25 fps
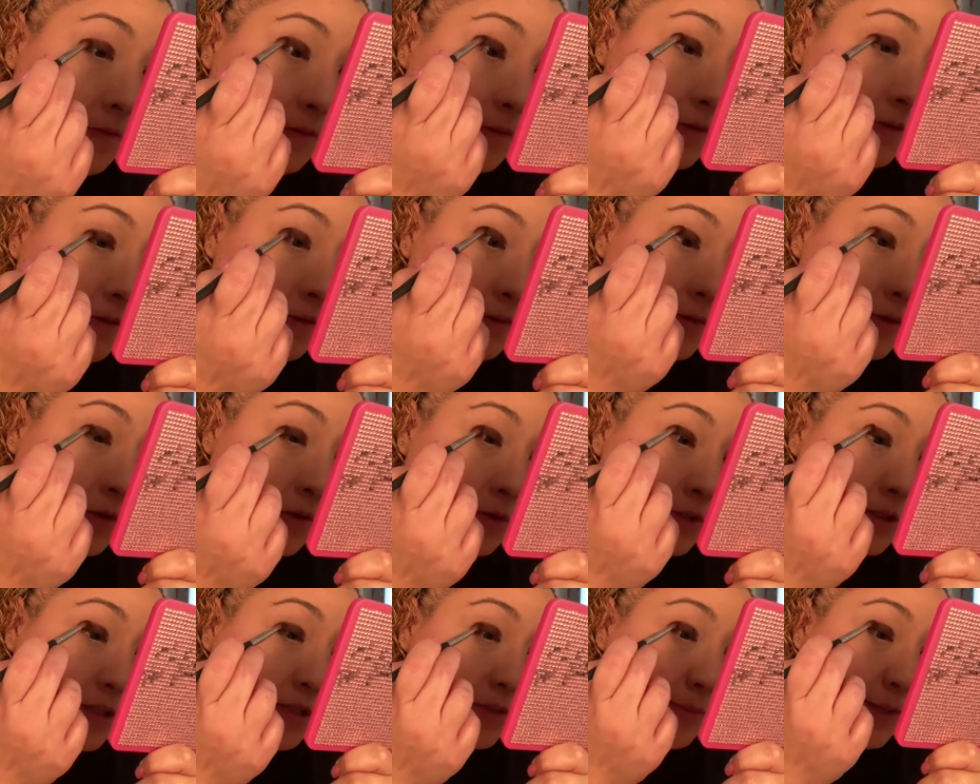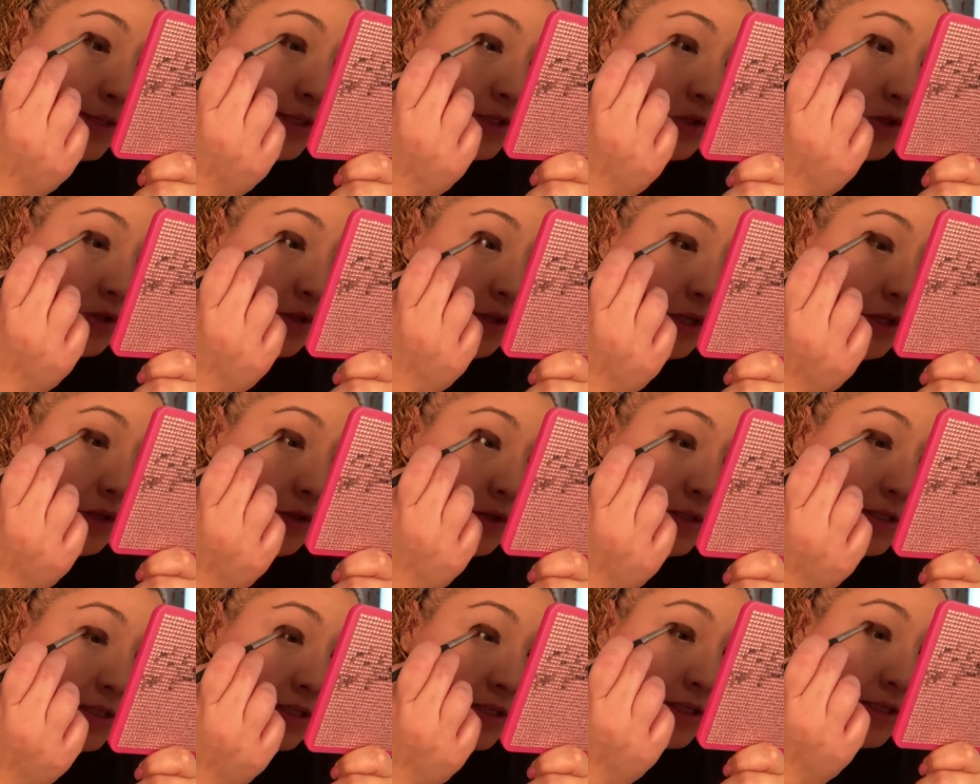So just make sure that you
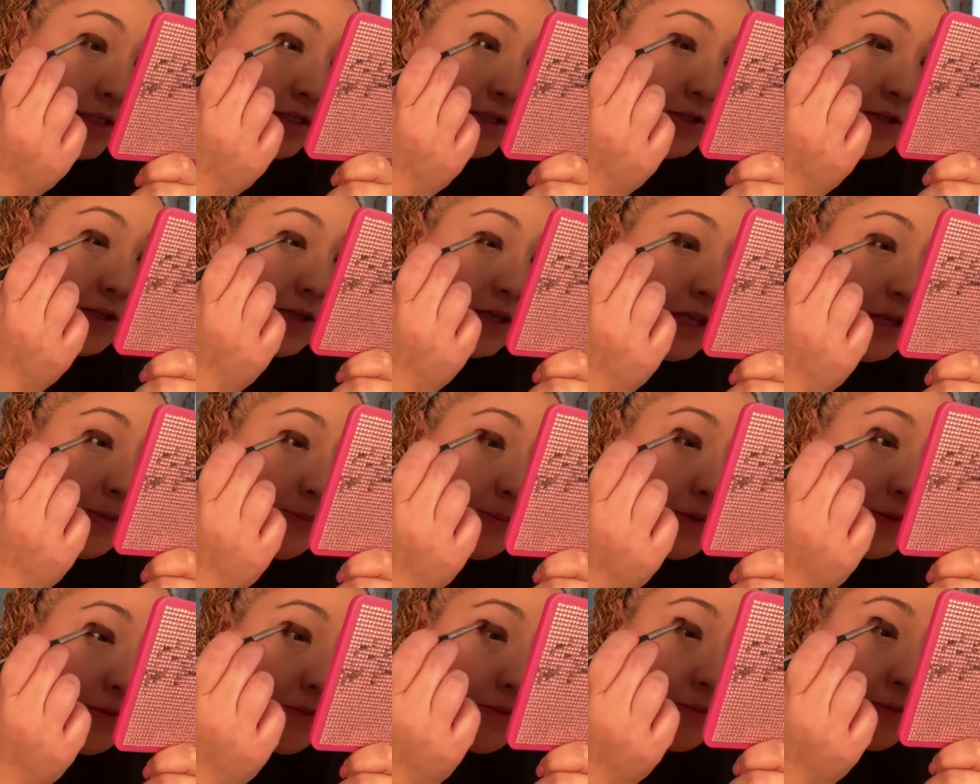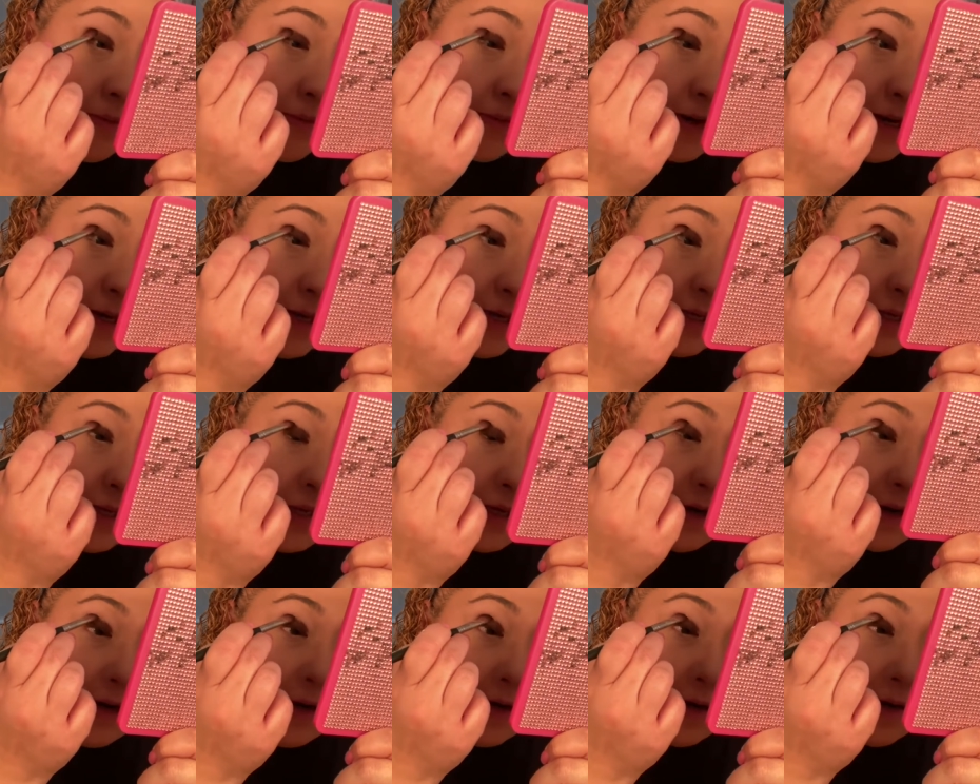keep it right
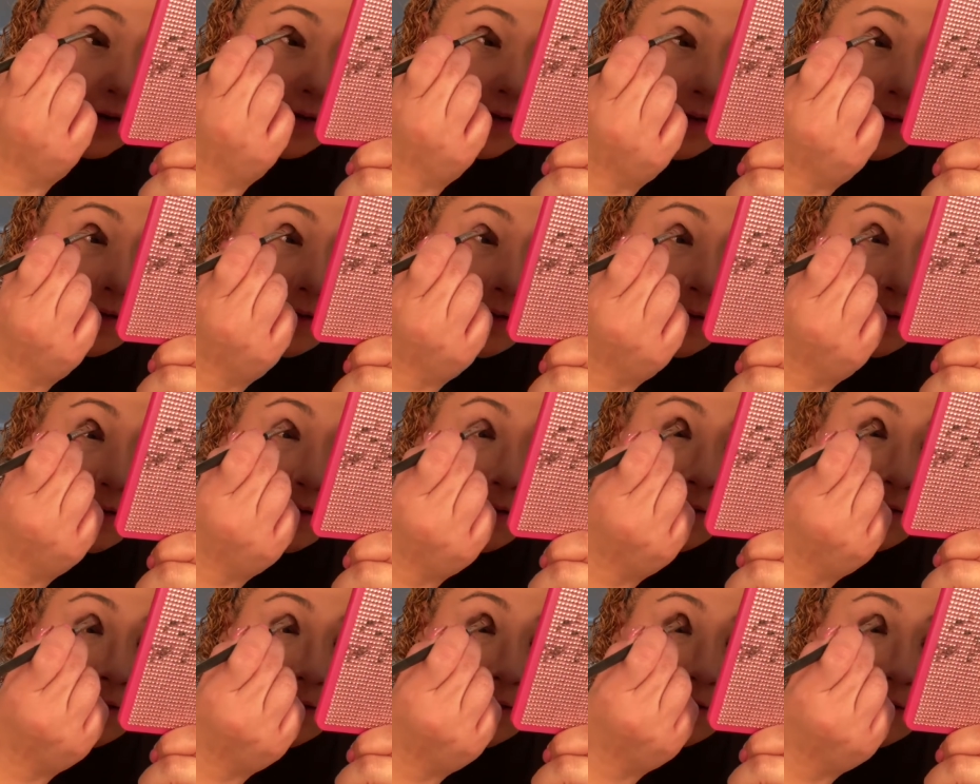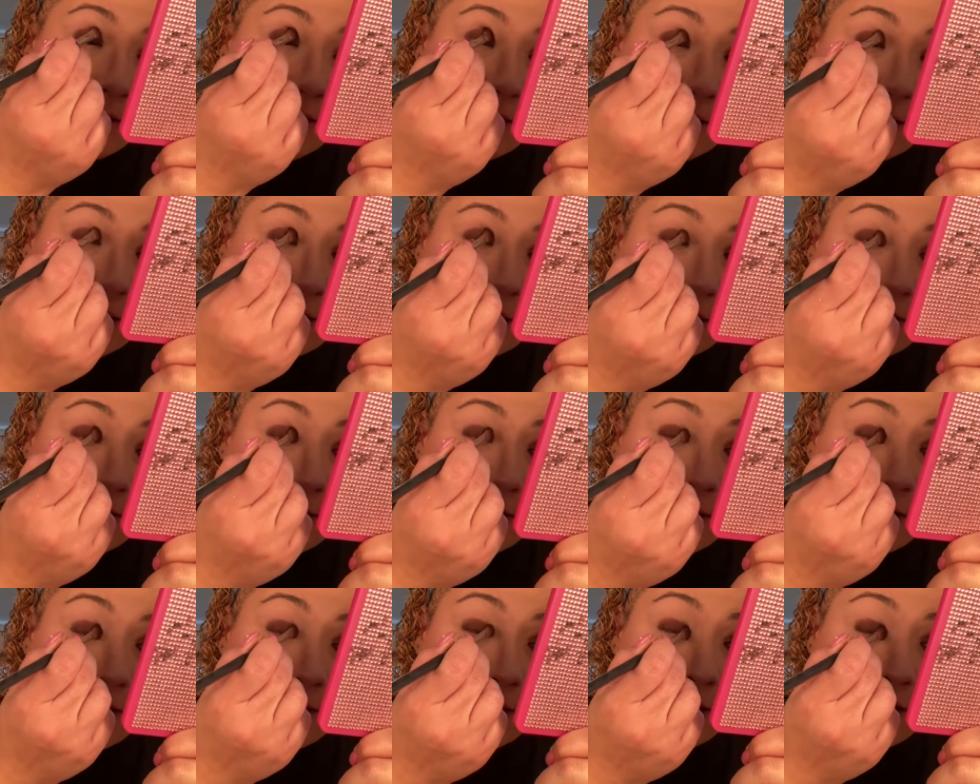here on the
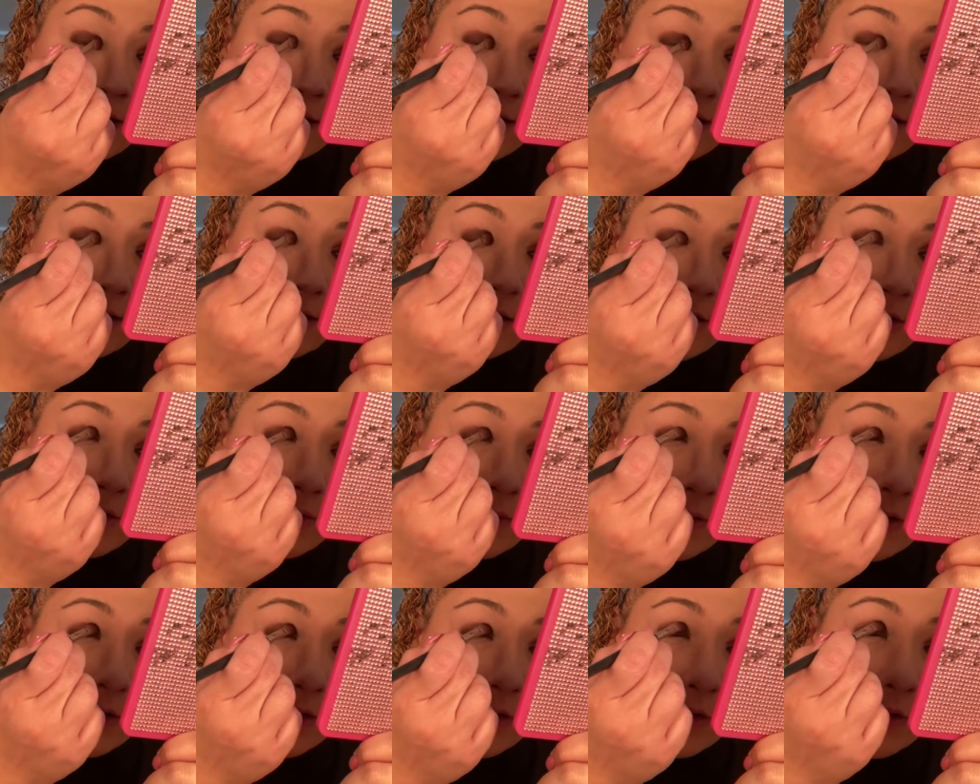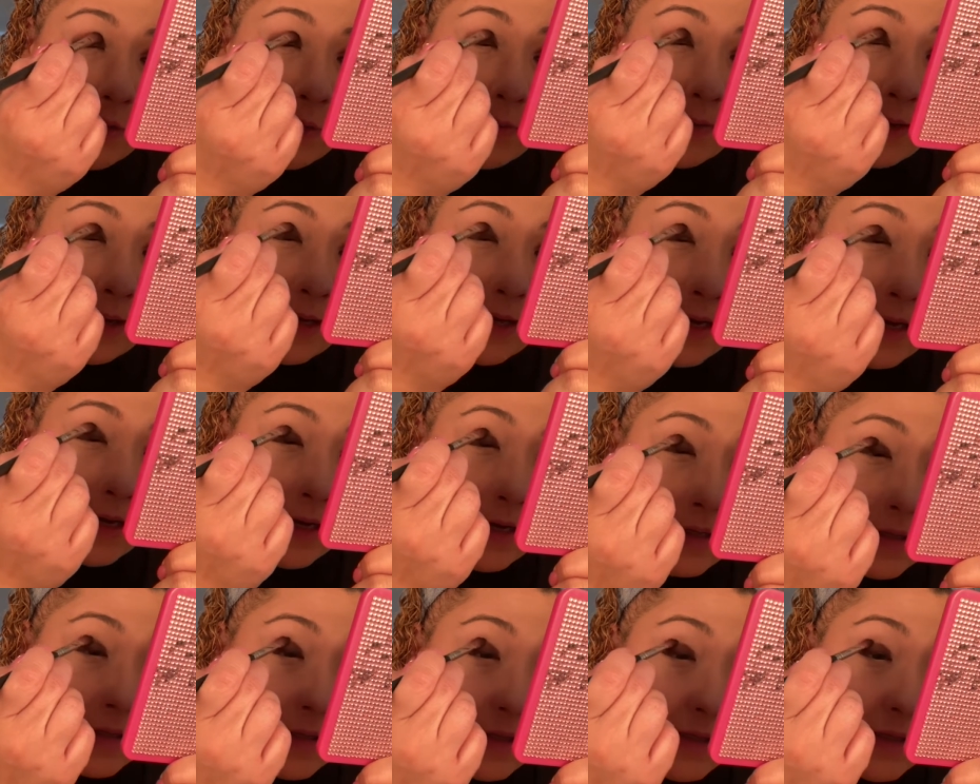lid. You don't want to go
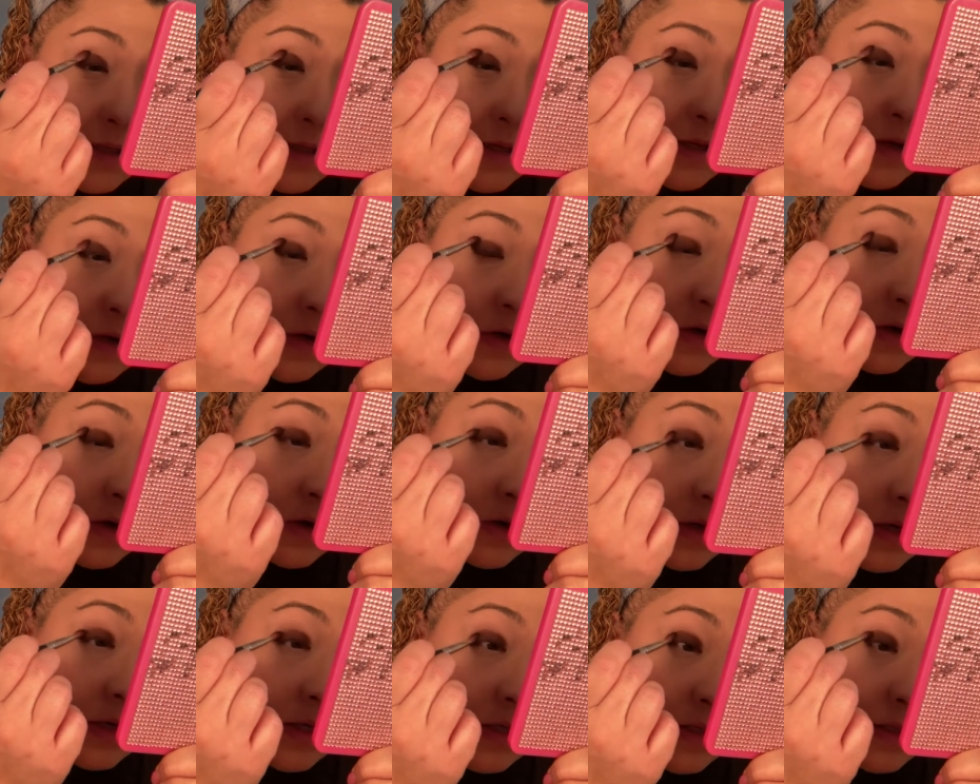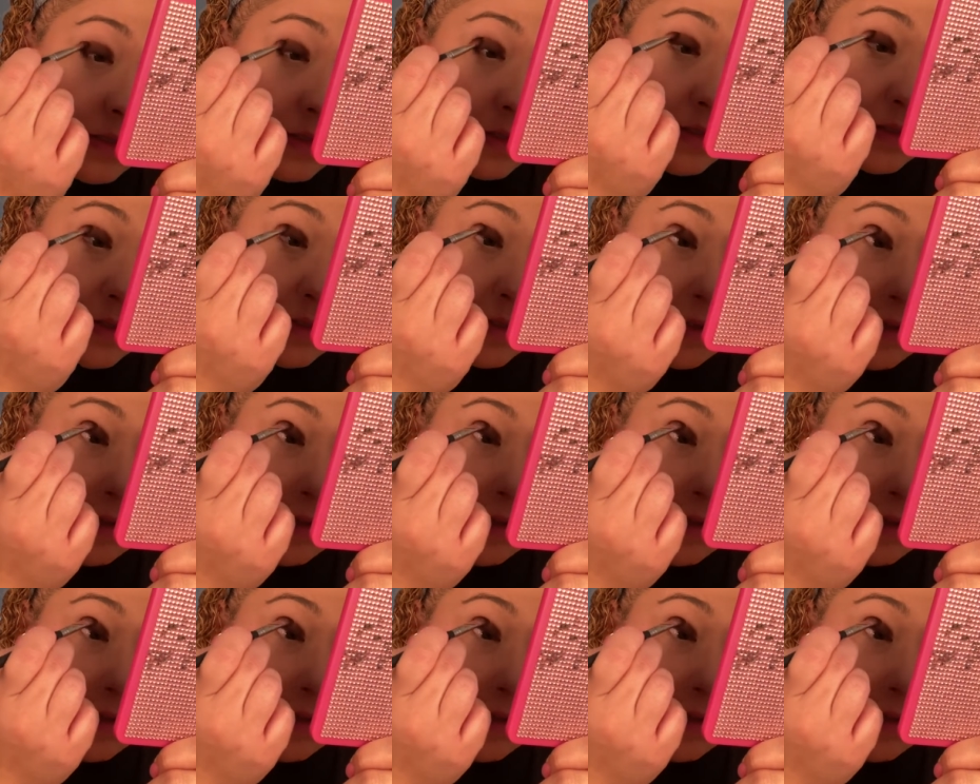past your crease,